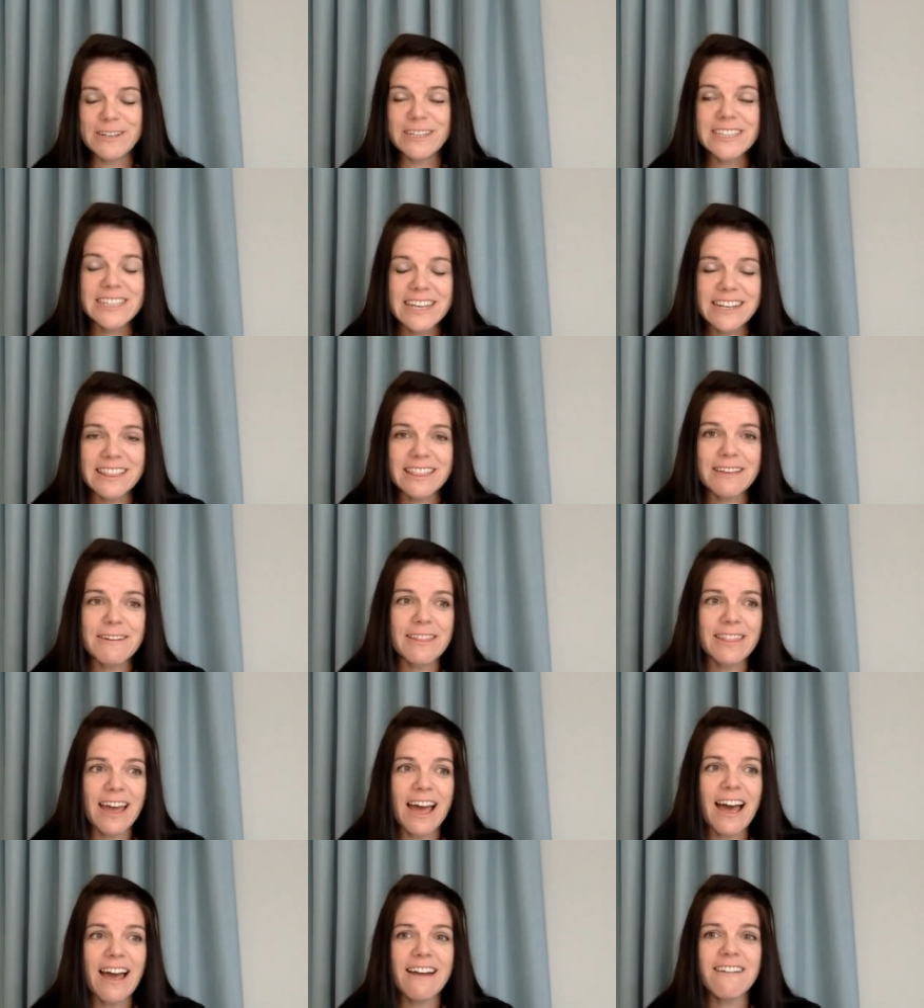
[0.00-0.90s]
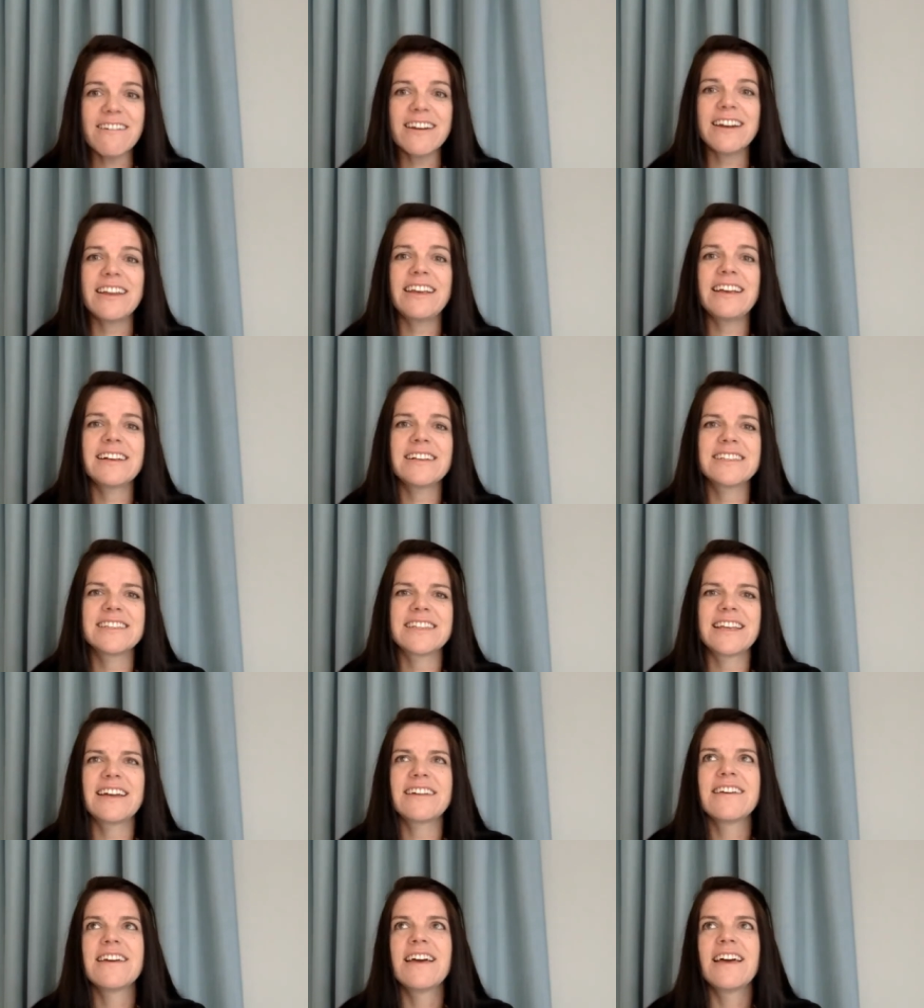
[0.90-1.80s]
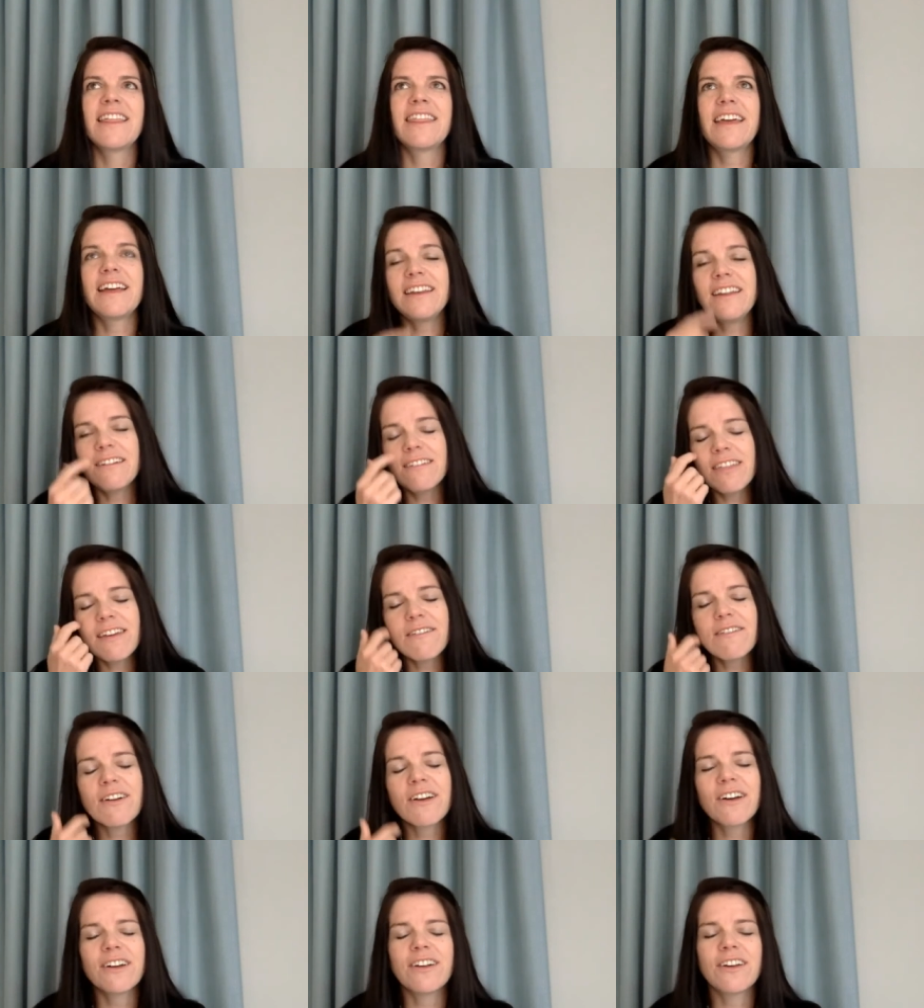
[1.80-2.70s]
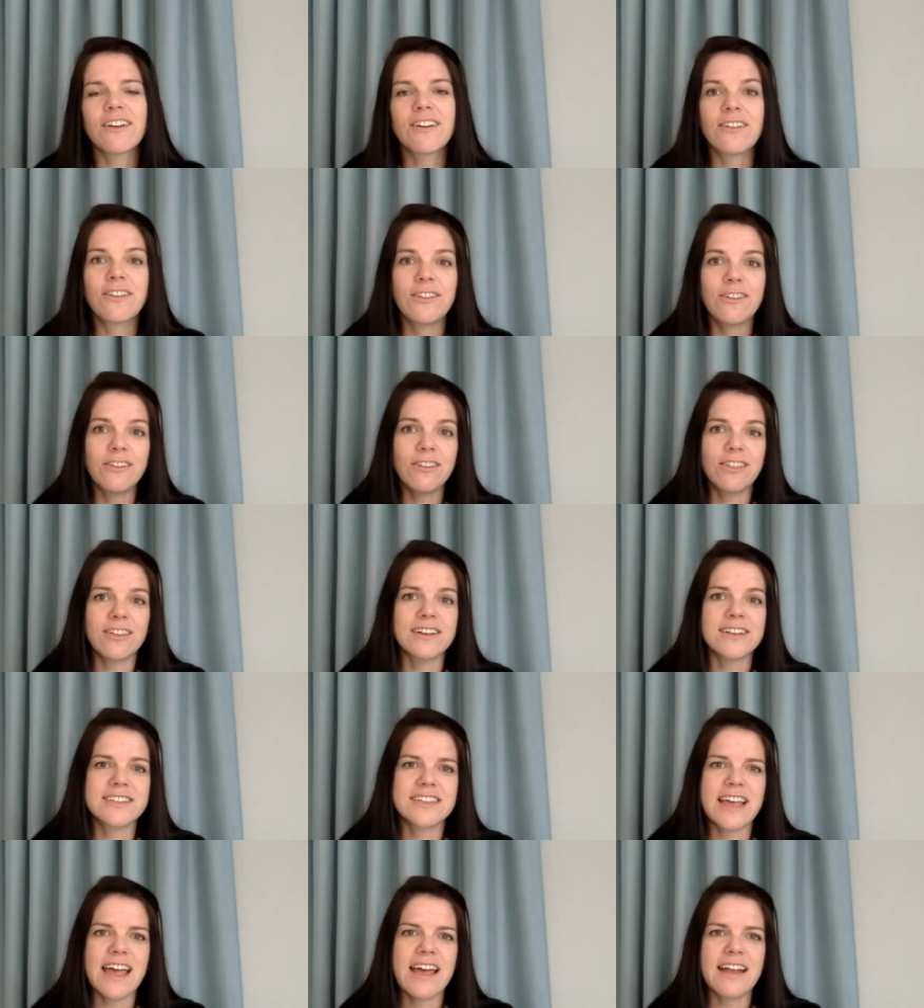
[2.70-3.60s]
He said that the irony is that they knew they were going to do this.